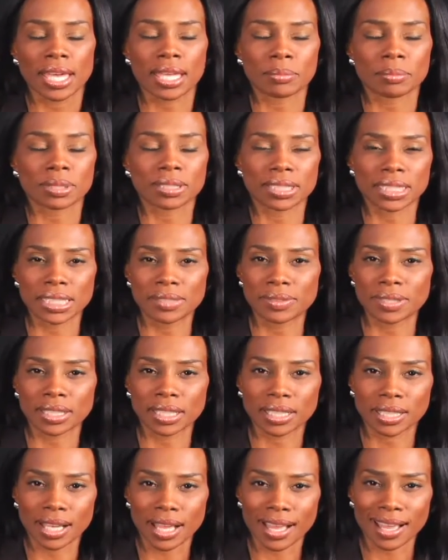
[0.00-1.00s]
and
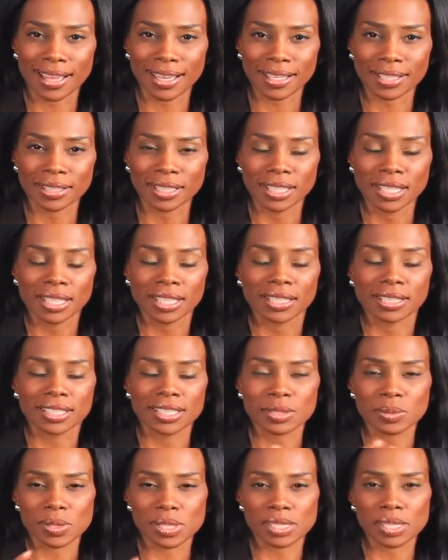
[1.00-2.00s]
believing in God,
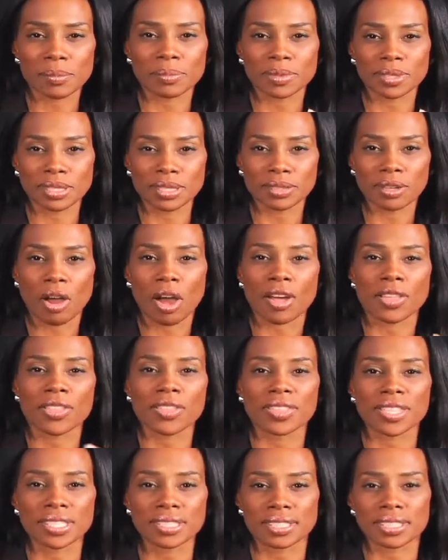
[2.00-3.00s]
this was something
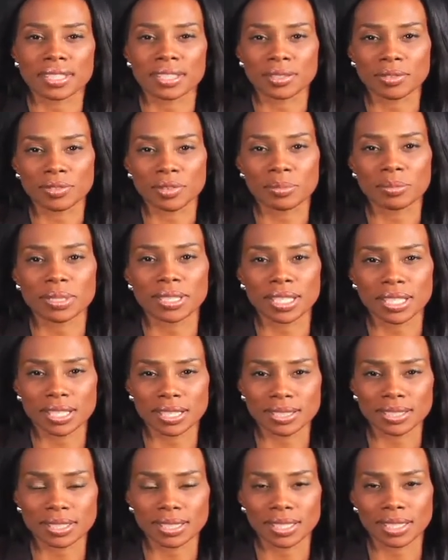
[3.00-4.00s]
authentic from
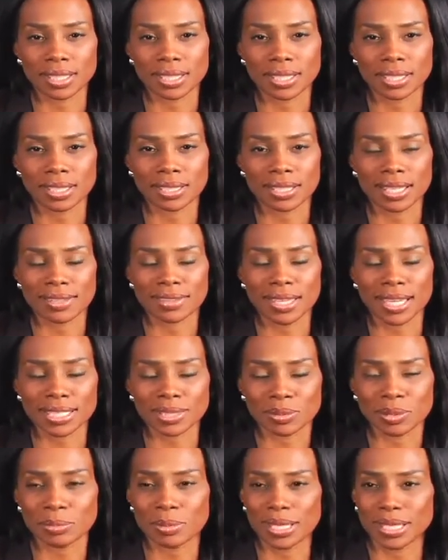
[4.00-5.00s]
beginning to end, and
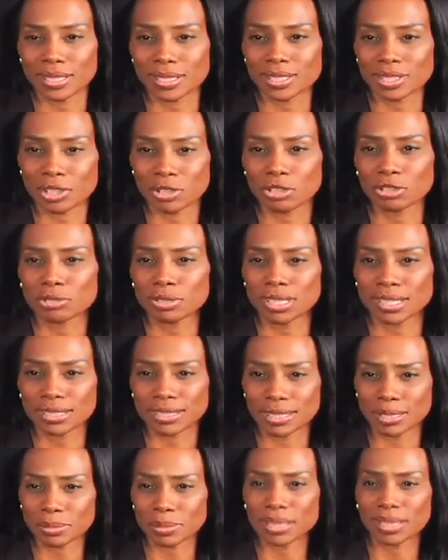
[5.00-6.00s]
that's what made it so
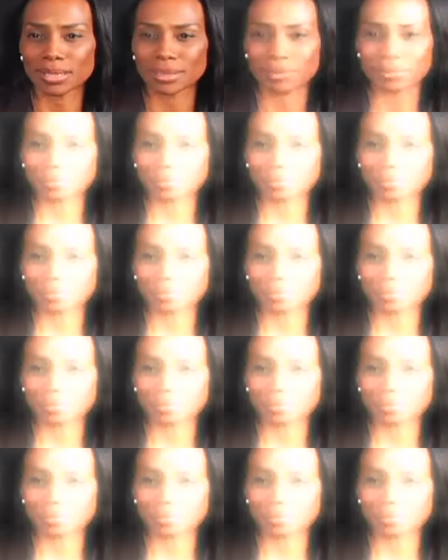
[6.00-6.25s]
unique to me.